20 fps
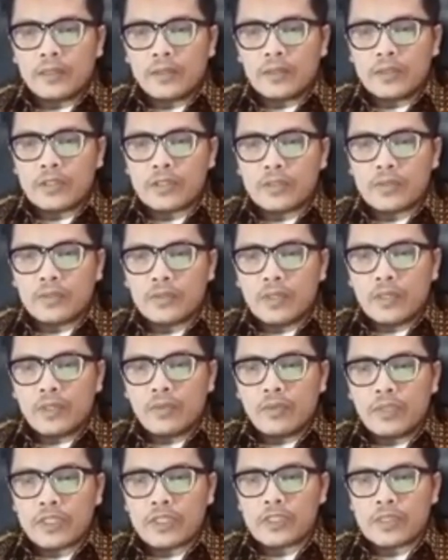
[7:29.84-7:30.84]
to
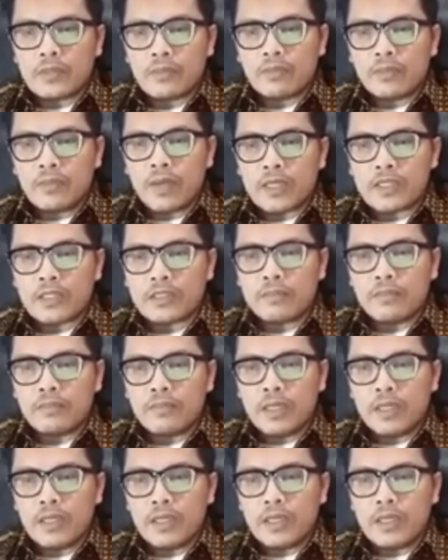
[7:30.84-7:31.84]
students, which must
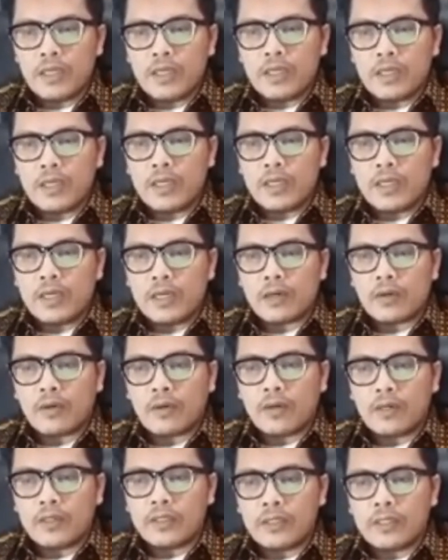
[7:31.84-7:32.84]
be in
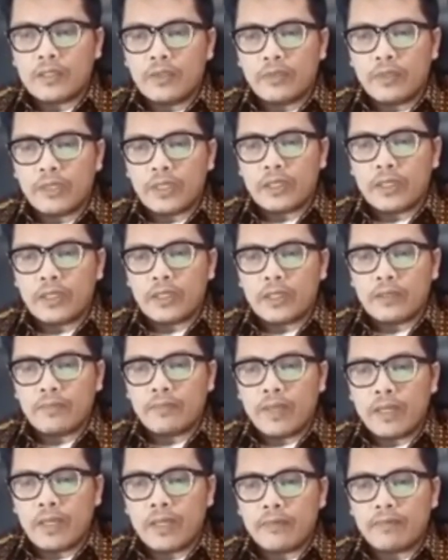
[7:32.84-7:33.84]
accordance with the
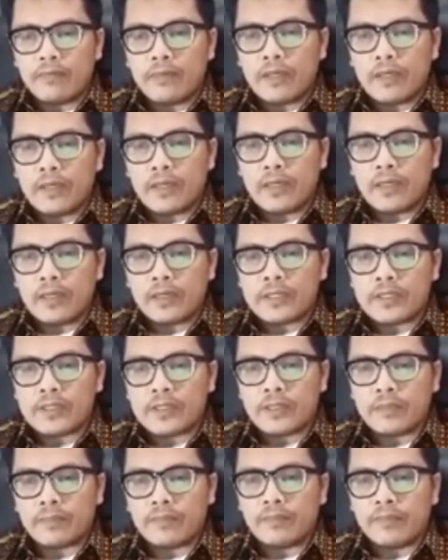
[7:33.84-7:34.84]
benefit they
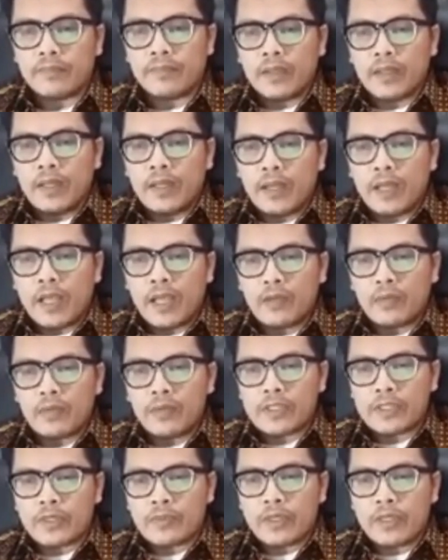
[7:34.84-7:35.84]
receive.
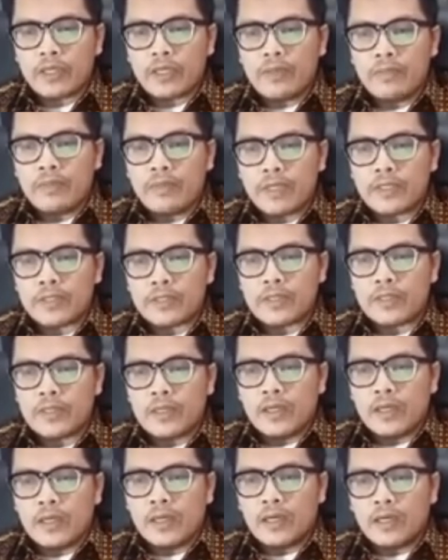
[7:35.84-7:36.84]
Likewise with image.
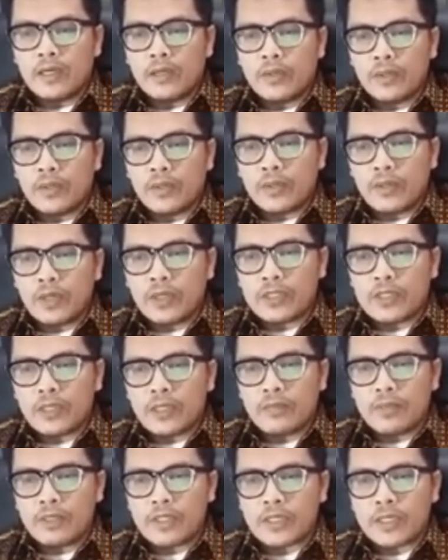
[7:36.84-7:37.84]
A good college
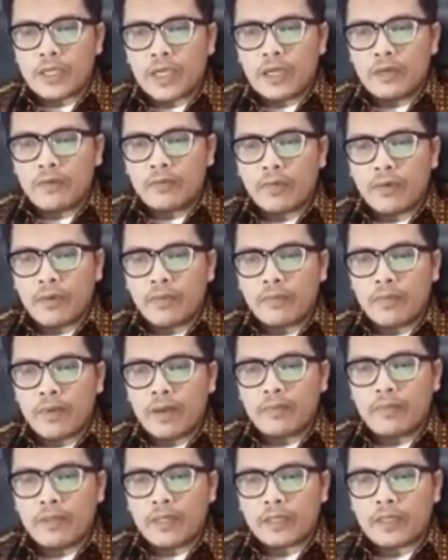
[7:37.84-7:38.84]
image can form
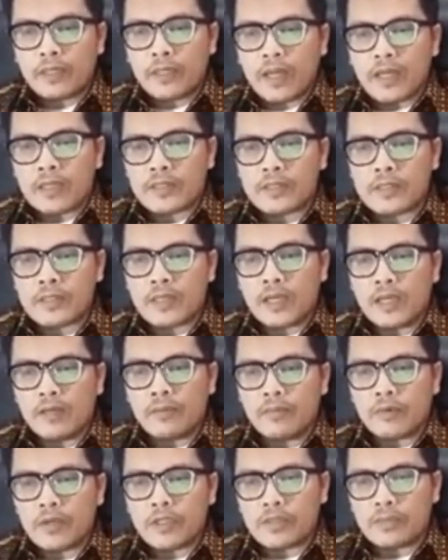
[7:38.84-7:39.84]
public trust
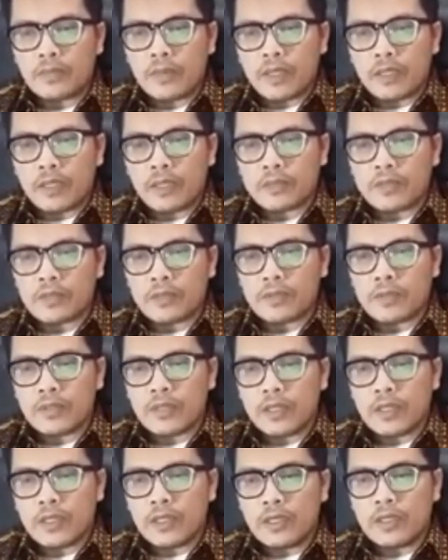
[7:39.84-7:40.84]
and prospective
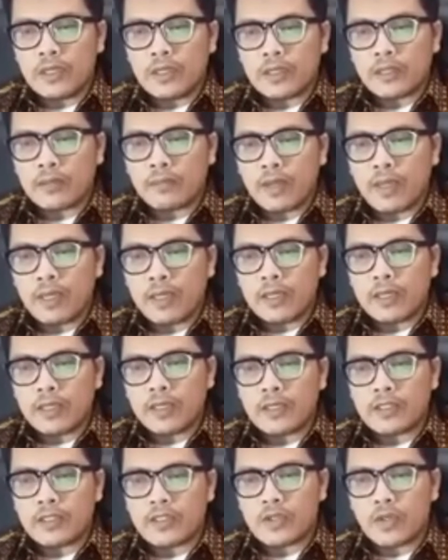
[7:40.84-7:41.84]
students in
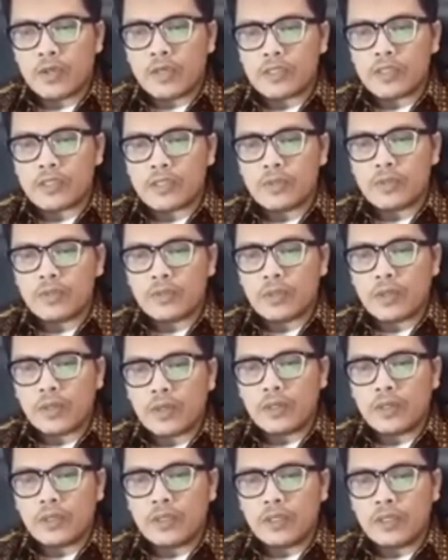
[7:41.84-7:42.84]
determining the choice to
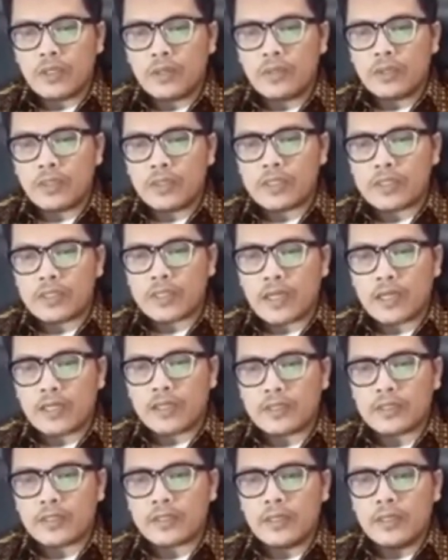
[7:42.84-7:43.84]
continue their
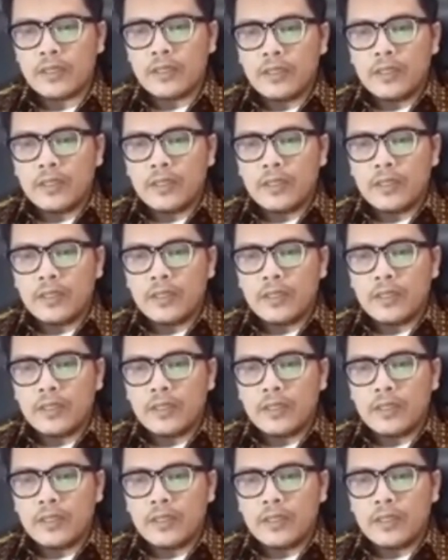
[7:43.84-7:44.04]
studies.